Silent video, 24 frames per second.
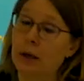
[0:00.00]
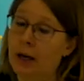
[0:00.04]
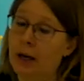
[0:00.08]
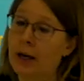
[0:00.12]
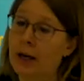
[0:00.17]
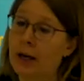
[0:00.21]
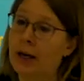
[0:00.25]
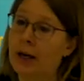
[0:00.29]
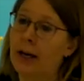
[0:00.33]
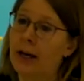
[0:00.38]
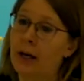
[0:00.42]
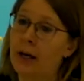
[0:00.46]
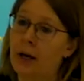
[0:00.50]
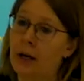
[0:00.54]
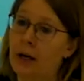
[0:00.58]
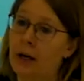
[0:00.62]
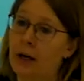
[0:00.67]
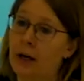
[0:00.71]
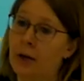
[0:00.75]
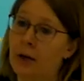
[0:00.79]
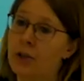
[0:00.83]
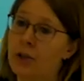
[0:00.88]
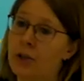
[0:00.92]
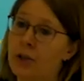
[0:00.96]

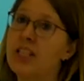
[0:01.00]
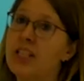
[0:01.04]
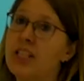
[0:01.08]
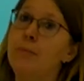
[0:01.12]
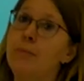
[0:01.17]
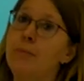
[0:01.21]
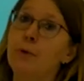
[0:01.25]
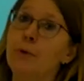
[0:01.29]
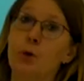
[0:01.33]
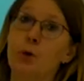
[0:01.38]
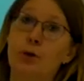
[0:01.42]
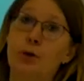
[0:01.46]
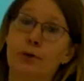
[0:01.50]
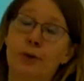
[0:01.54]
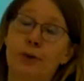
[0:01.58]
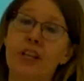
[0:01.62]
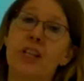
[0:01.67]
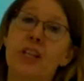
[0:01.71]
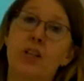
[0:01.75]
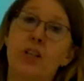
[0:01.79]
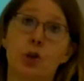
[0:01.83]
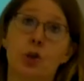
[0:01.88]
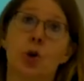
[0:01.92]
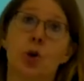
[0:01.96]
a team could
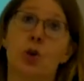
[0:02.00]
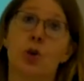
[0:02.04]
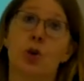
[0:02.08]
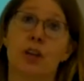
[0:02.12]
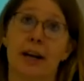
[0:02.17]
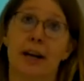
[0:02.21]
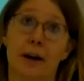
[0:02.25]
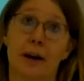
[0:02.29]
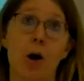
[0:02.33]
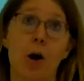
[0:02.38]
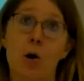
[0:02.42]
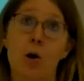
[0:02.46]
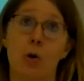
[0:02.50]
finish on their